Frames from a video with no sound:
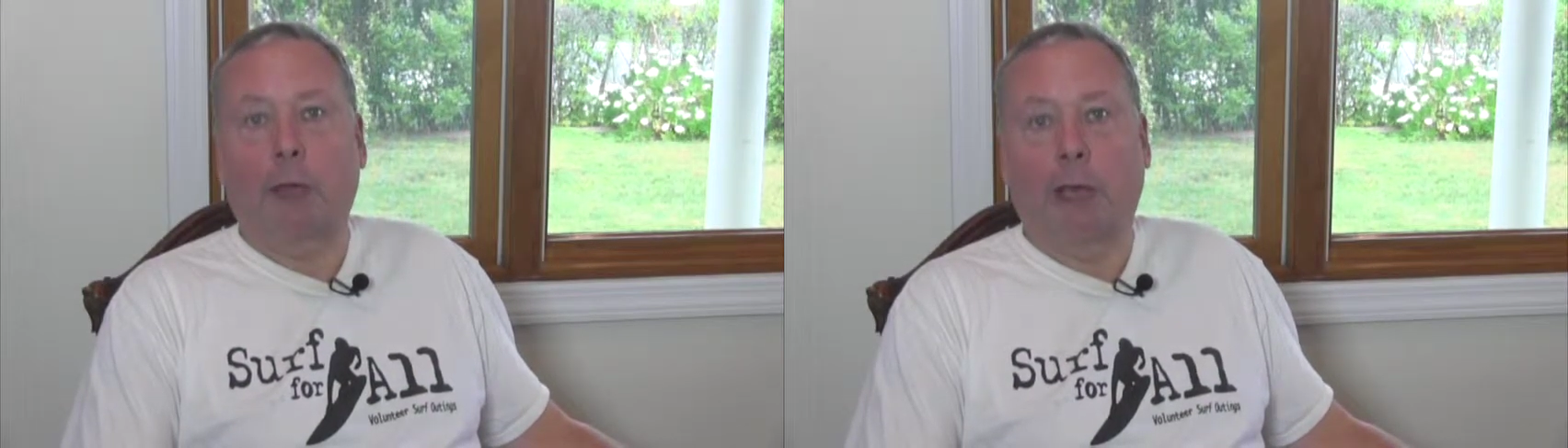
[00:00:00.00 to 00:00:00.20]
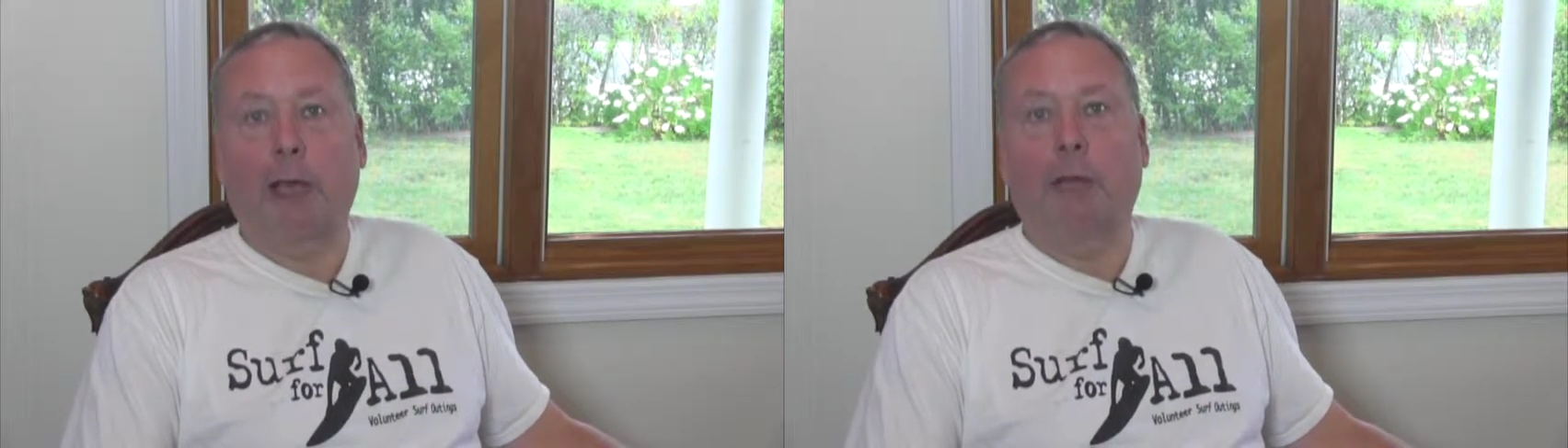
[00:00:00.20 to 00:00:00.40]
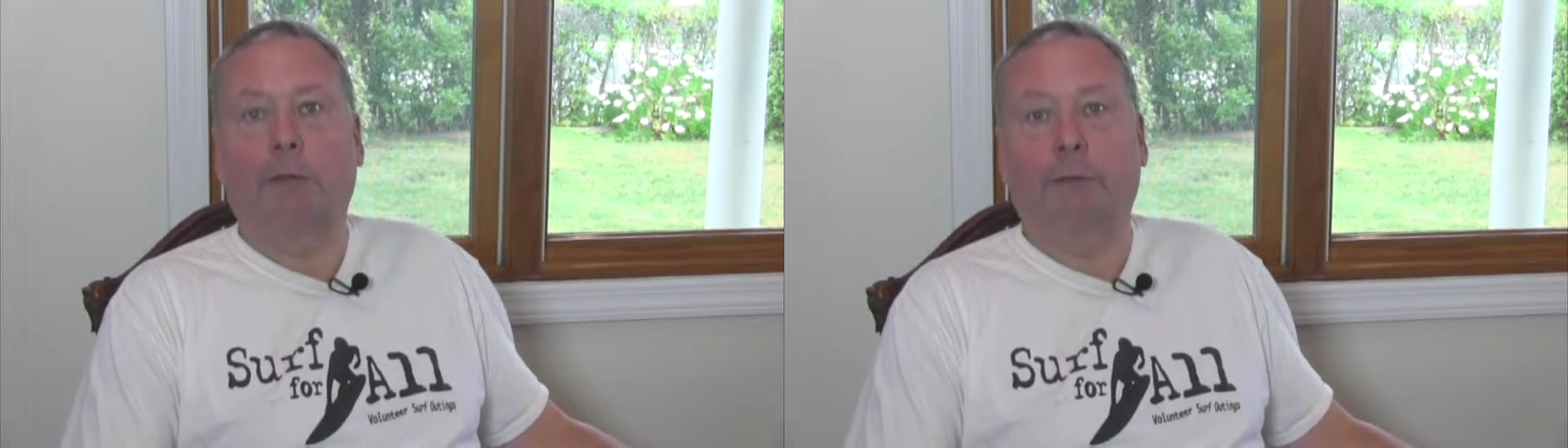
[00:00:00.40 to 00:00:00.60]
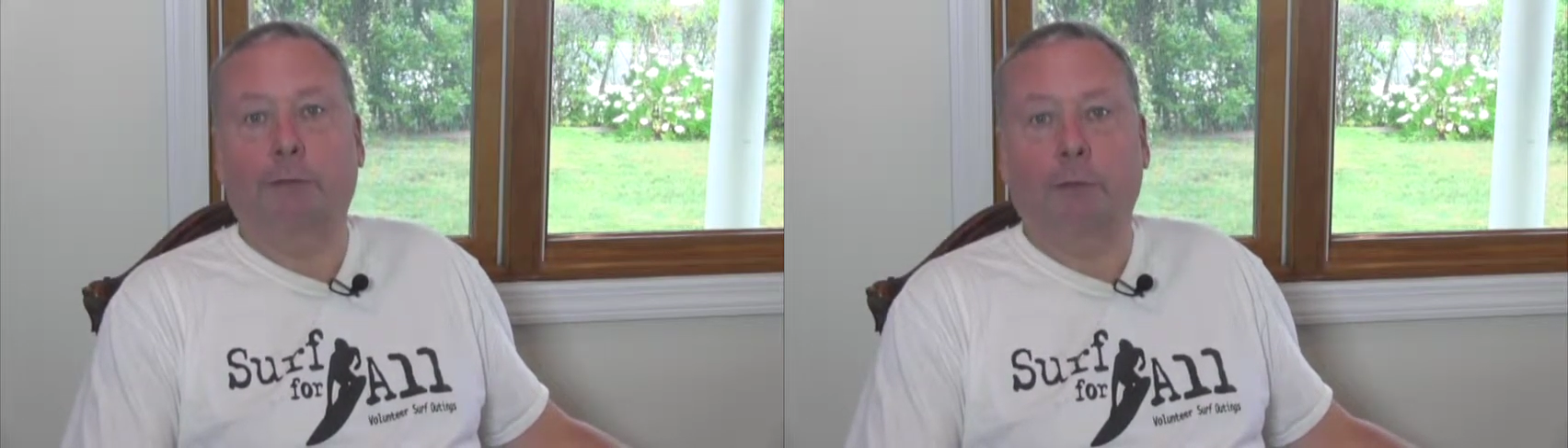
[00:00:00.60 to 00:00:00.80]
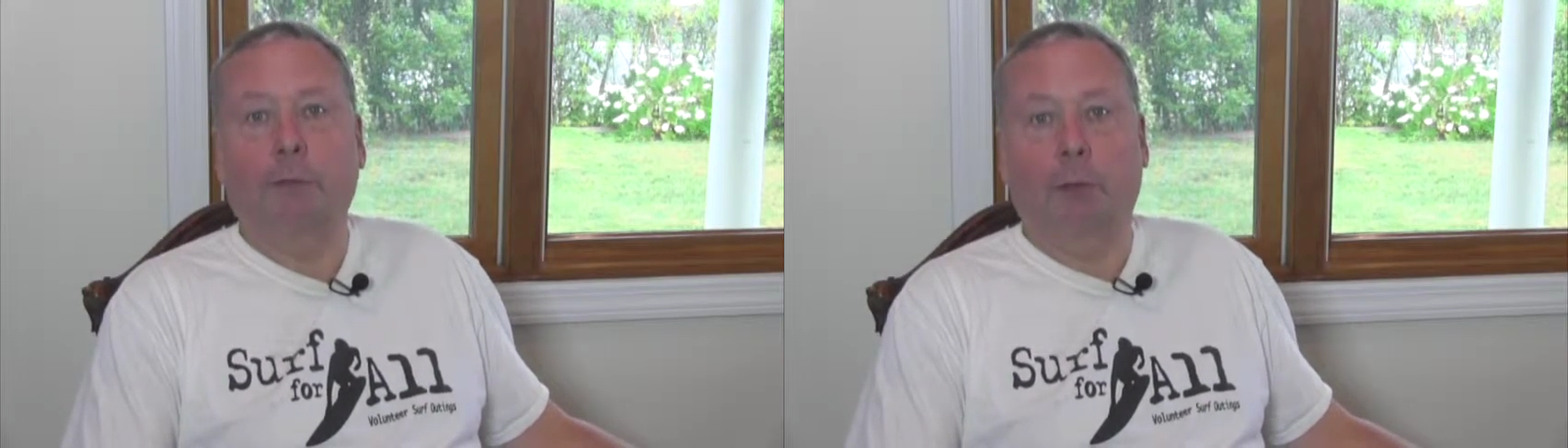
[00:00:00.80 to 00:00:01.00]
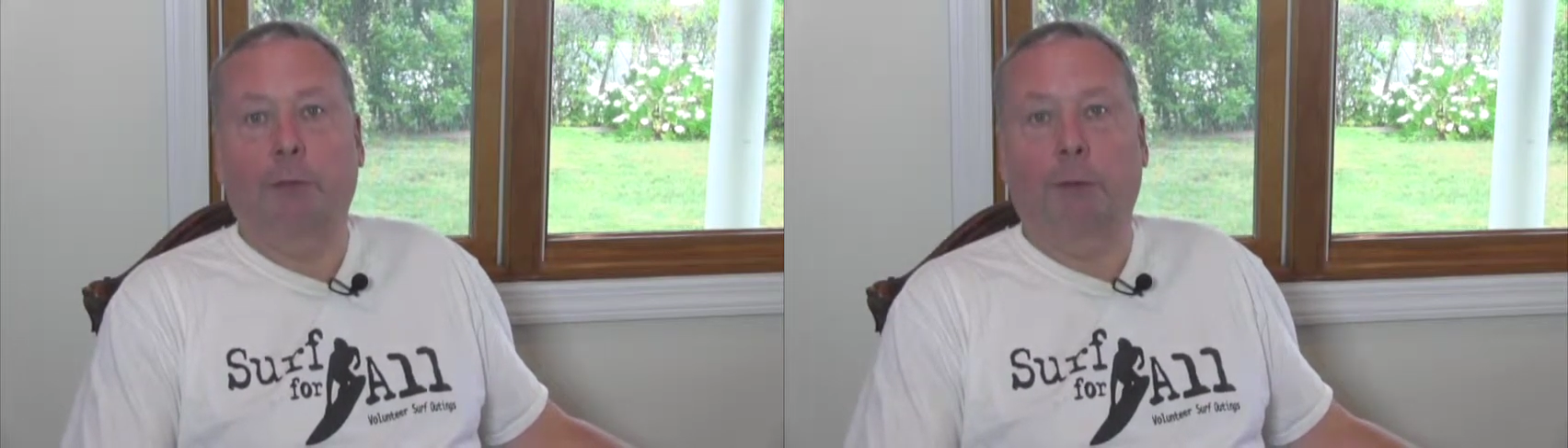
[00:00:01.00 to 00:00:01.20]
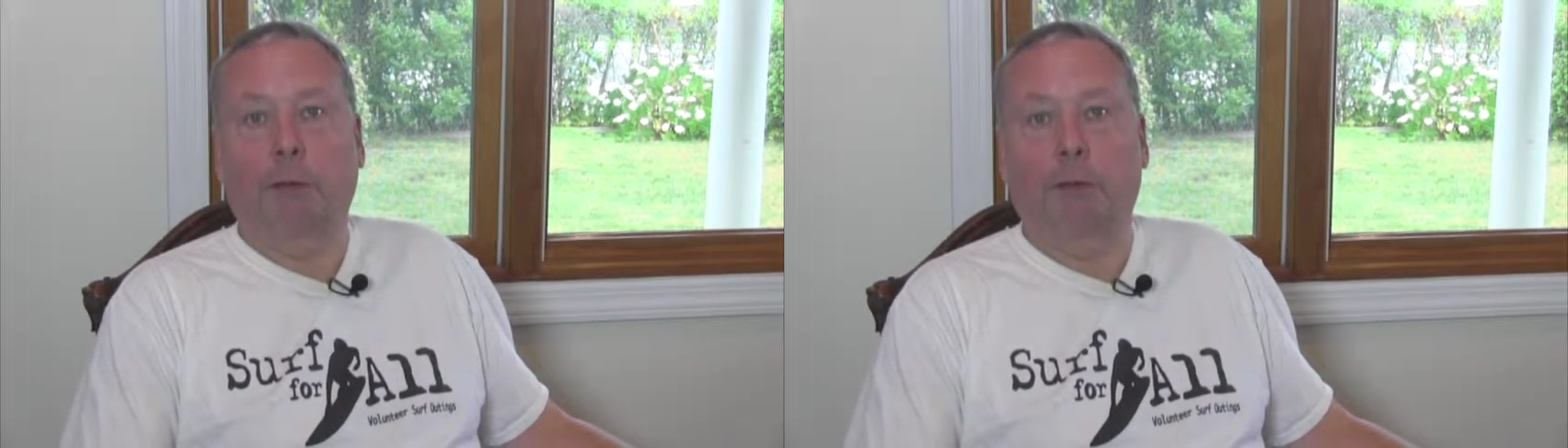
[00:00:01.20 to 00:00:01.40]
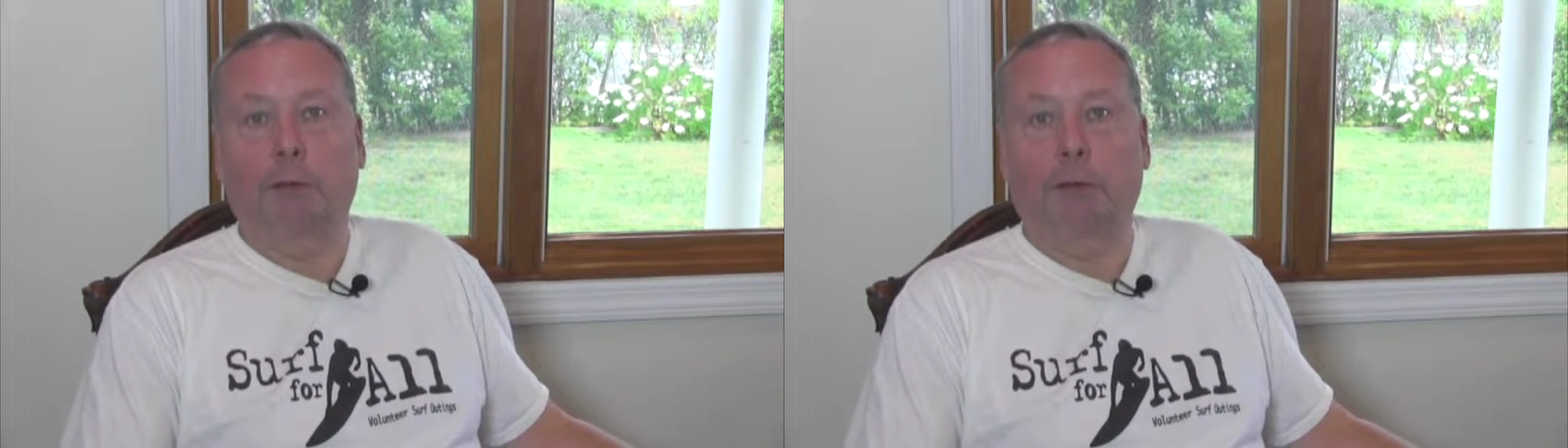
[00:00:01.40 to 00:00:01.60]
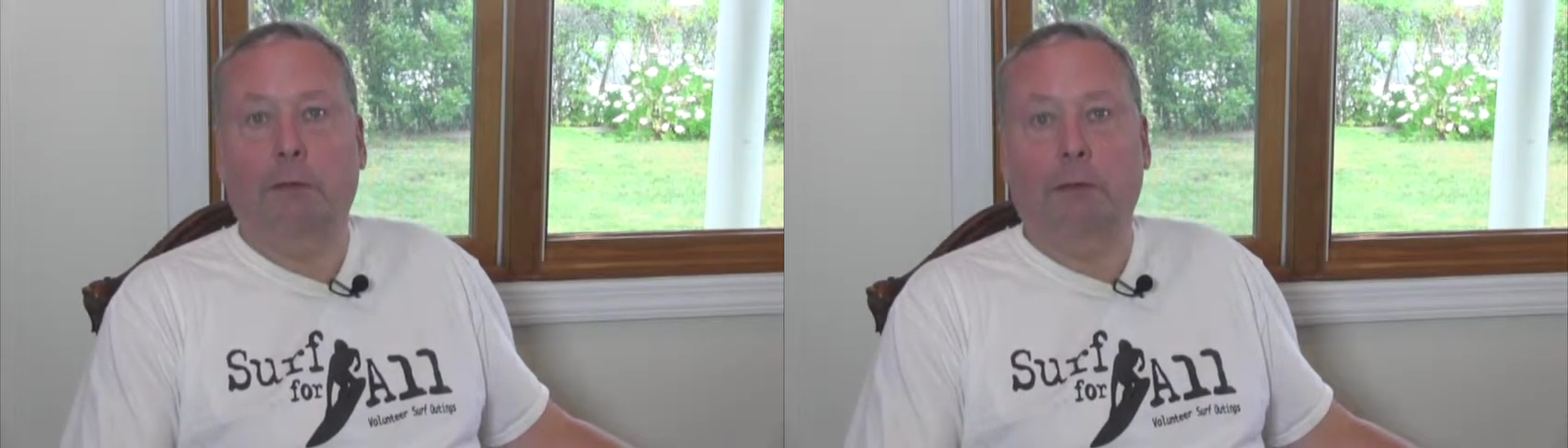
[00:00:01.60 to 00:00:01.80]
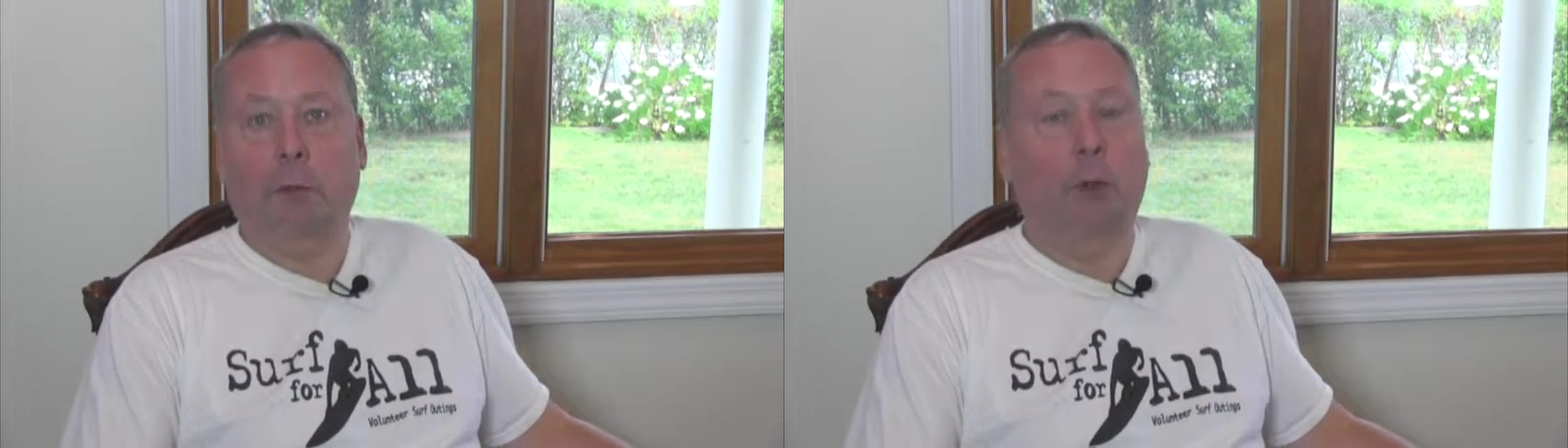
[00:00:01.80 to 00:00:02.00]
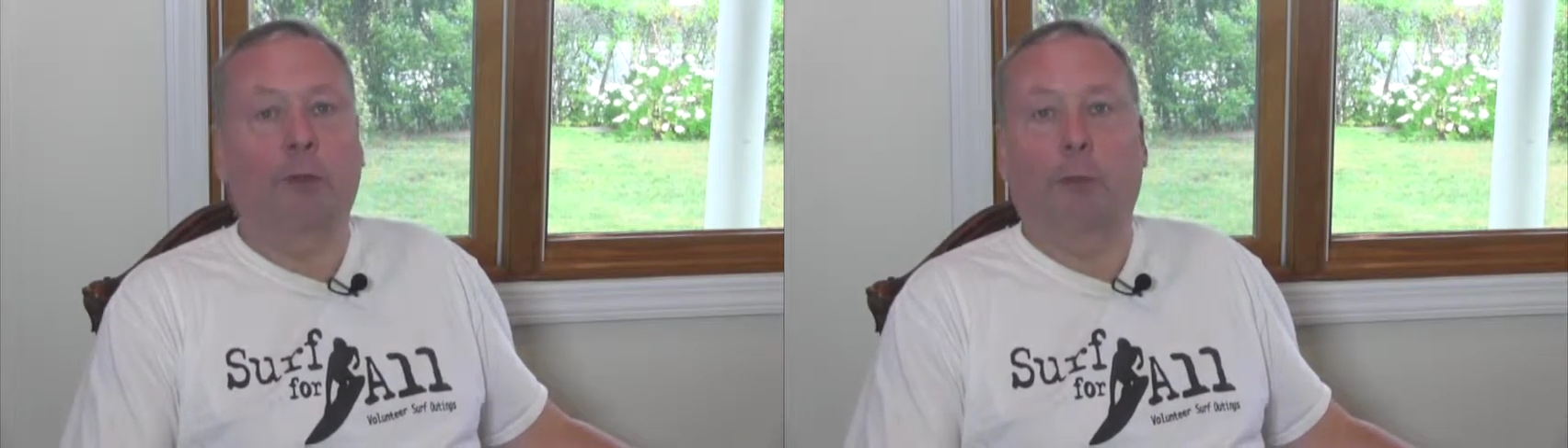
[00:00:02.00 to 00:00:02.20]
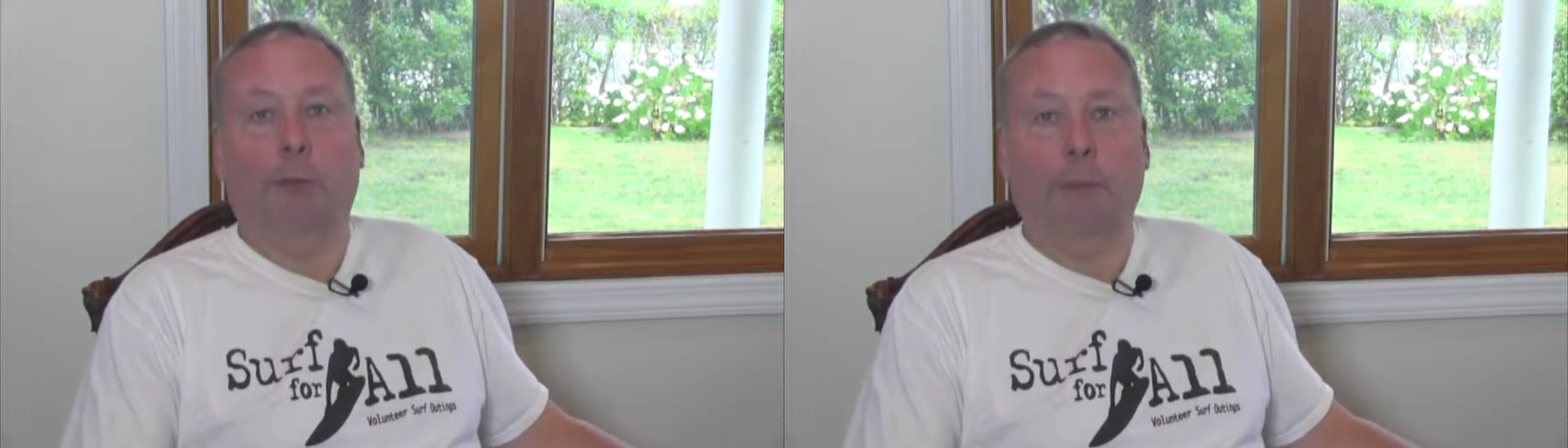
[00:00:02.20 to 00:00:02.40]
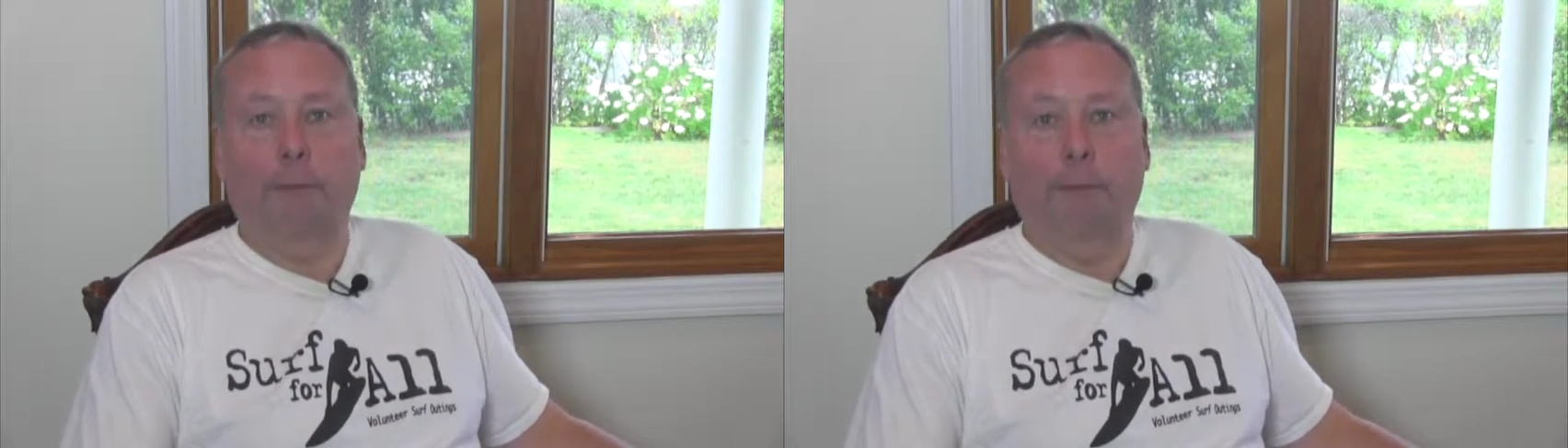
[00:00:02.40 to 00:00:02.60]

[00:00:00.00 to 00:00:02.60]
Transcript: have surfing lessons all summer.